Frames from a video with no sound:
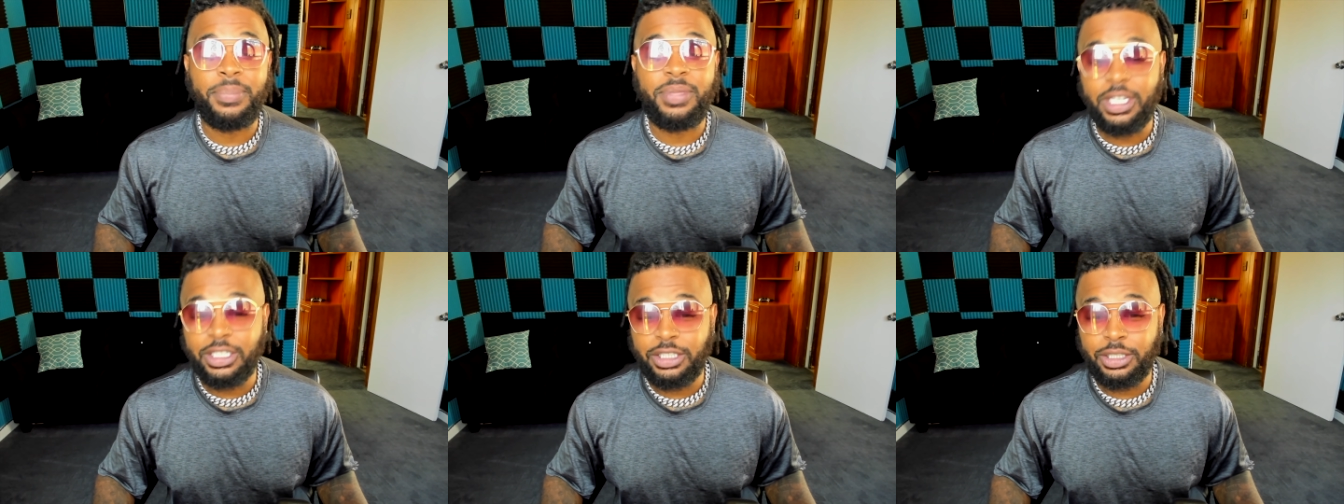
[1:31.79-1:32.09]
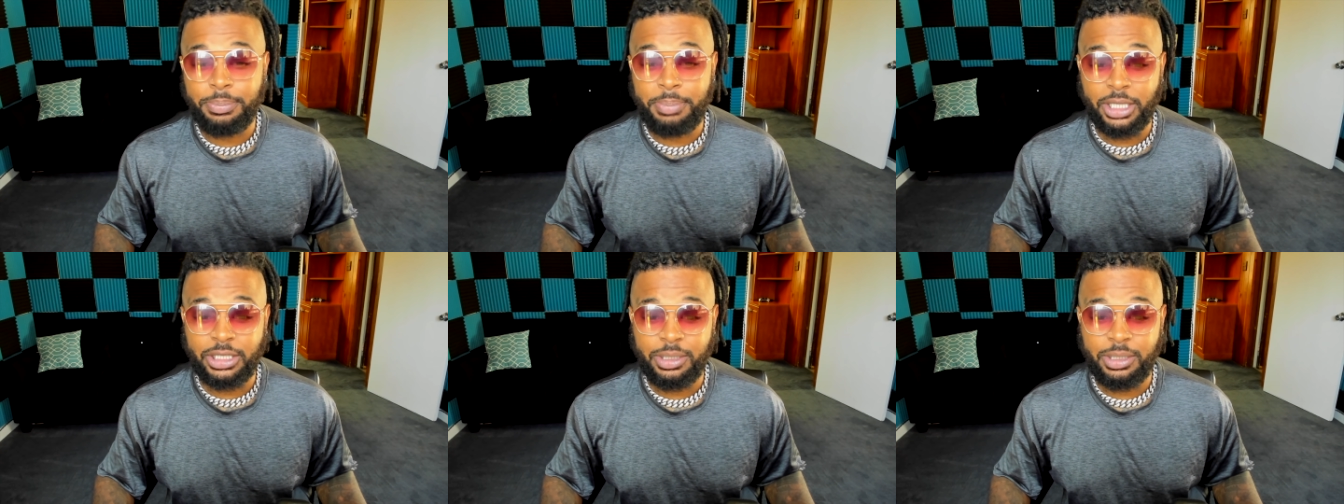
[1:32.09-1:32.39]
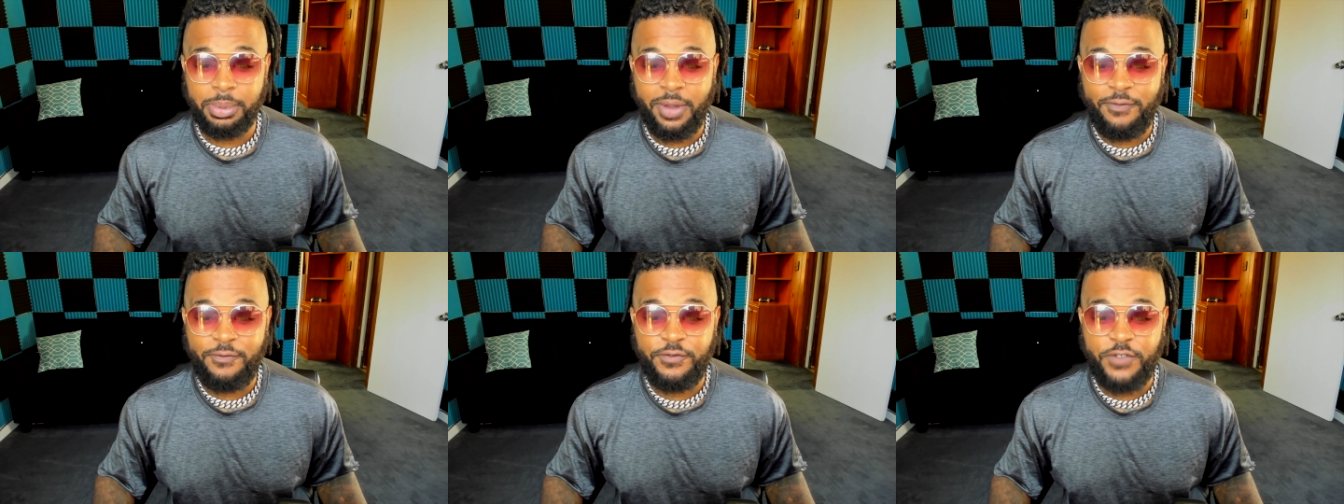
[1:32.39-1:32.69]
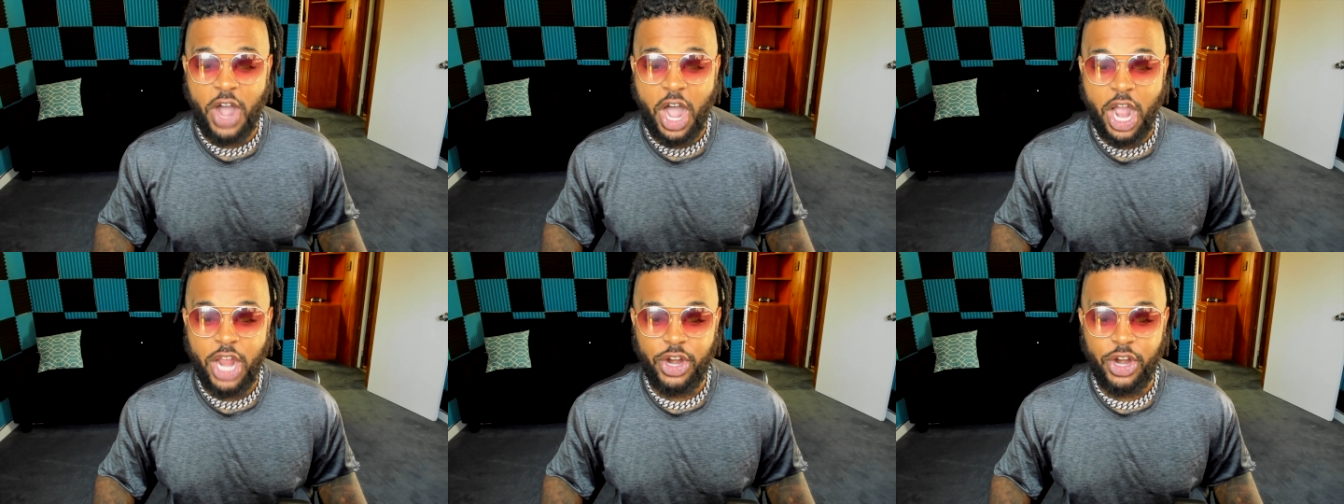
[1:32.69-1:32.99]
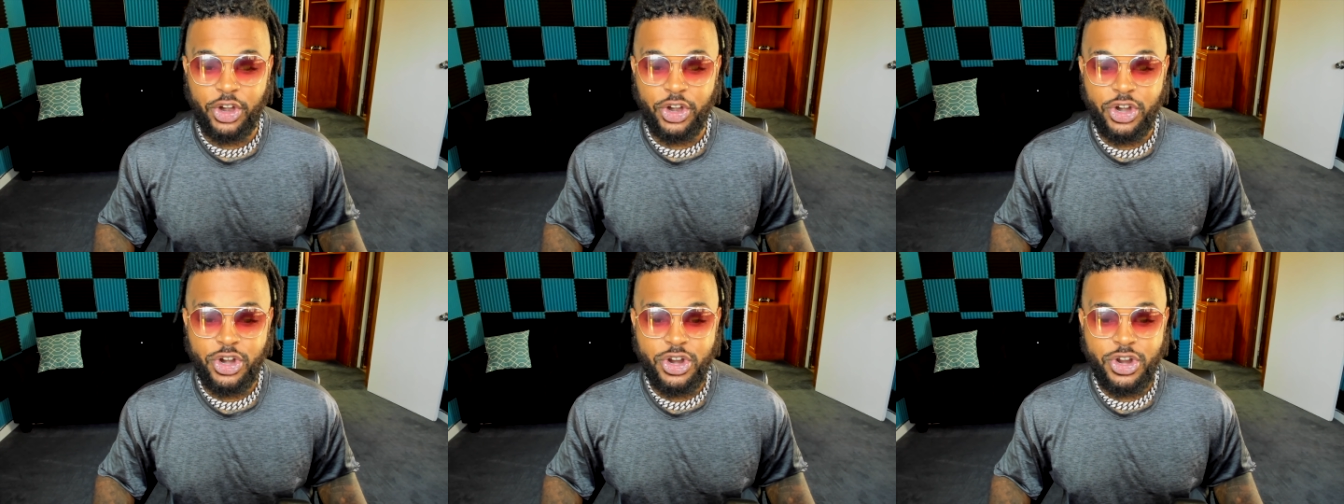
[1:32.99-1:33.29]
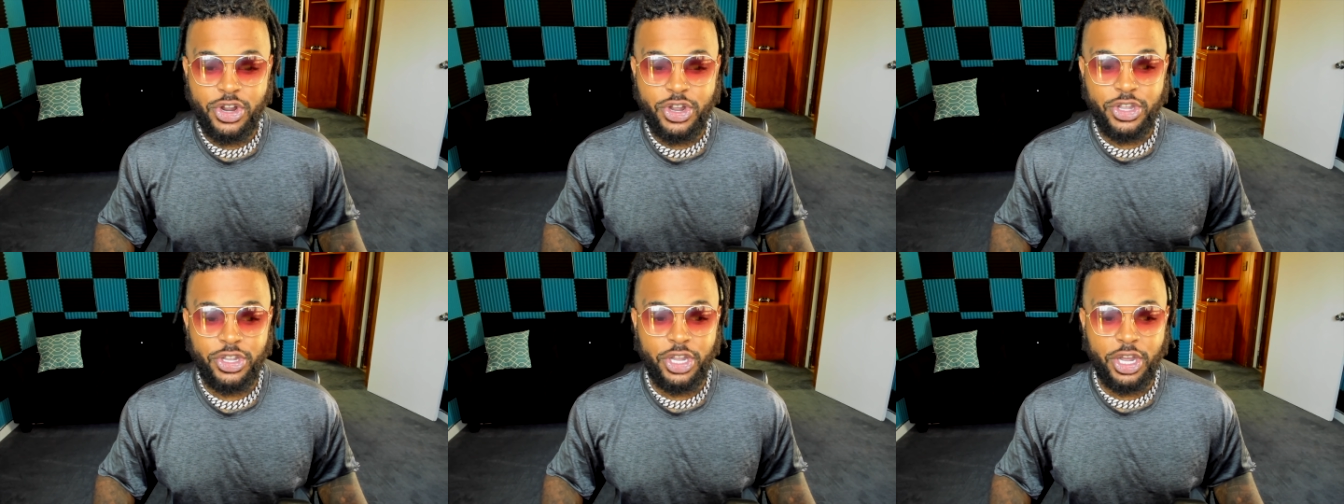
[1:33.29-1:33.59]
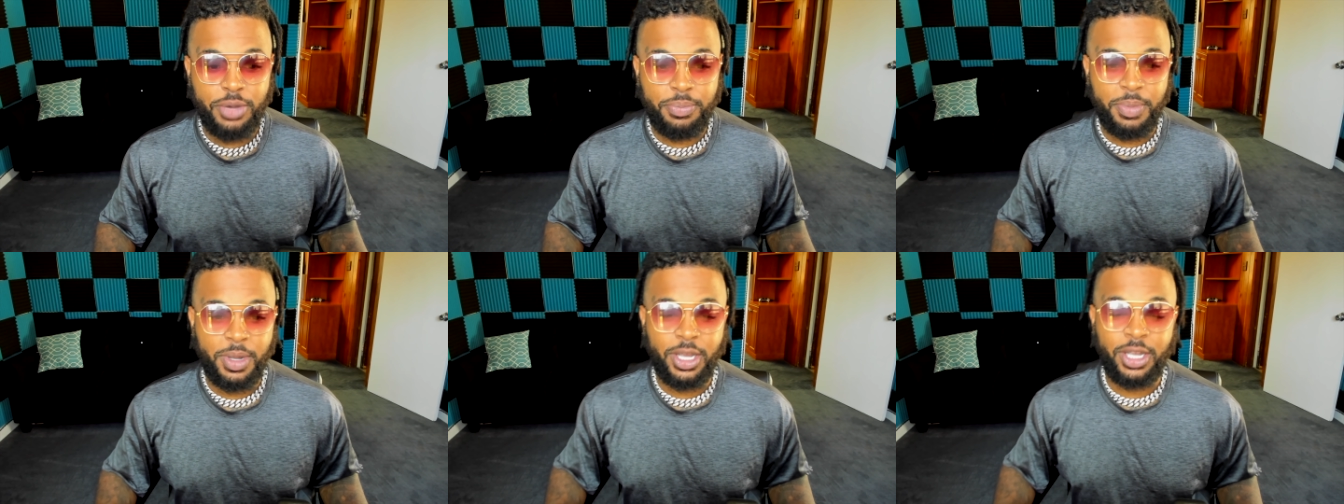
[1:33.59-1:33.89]
This is about to be fire.
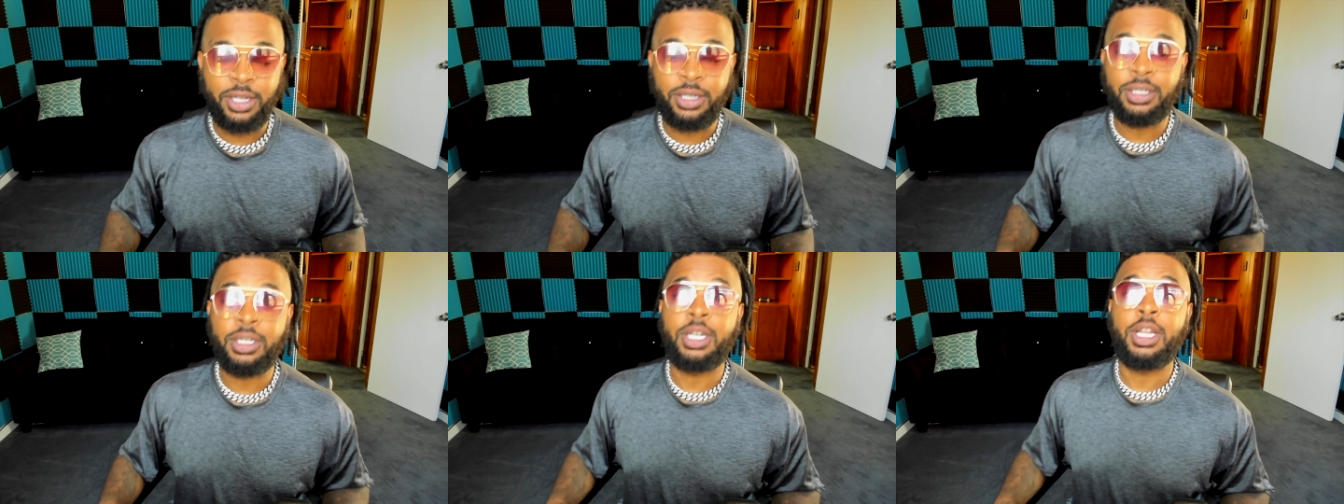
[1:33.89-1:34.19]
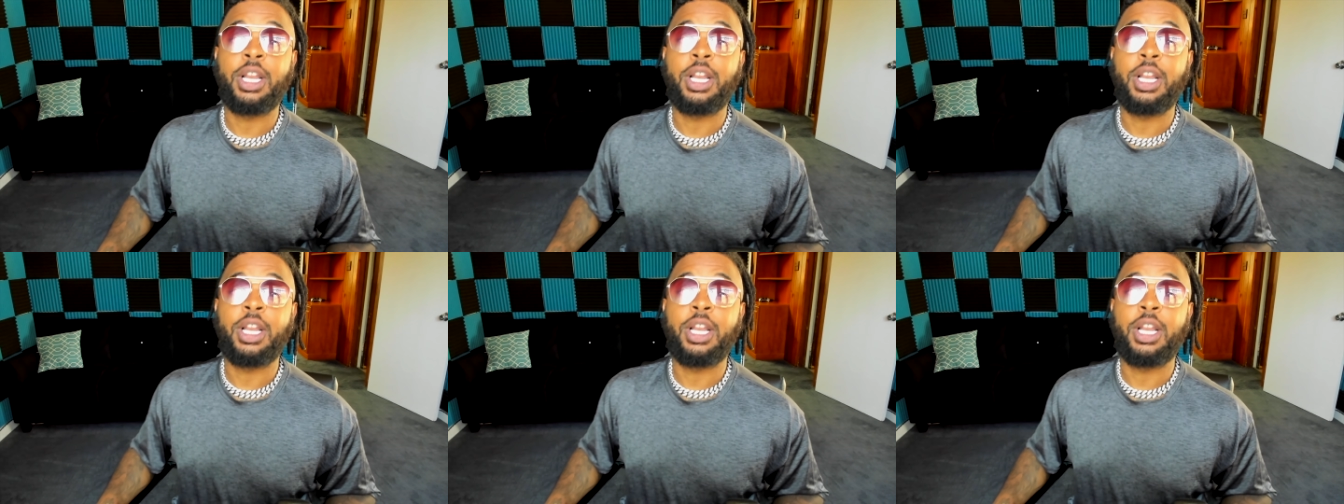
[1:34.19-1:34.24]
Yeah, man.